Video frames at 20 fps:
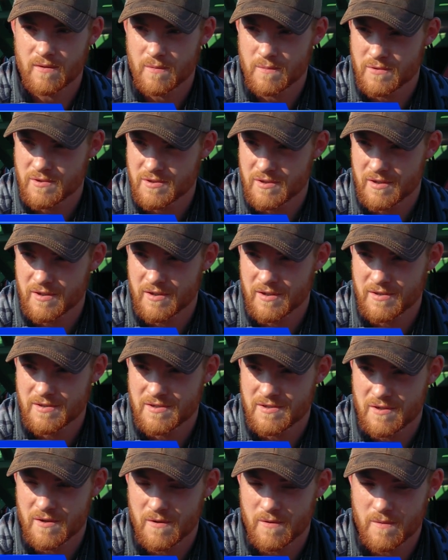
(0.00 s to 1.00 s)
numbers look
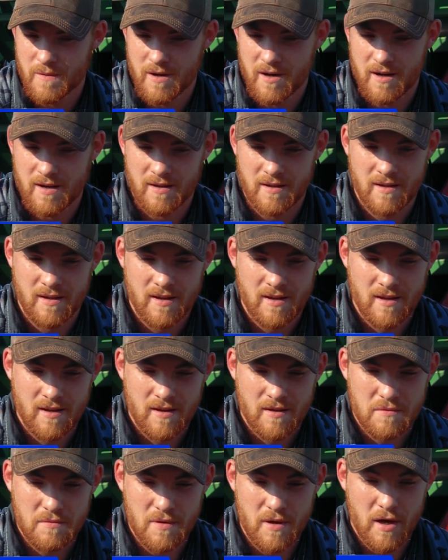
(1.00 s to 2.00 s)
good, so uh,
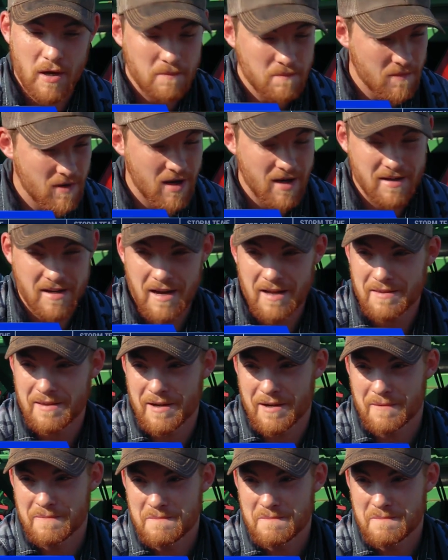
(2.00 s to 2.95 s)
um, I got there,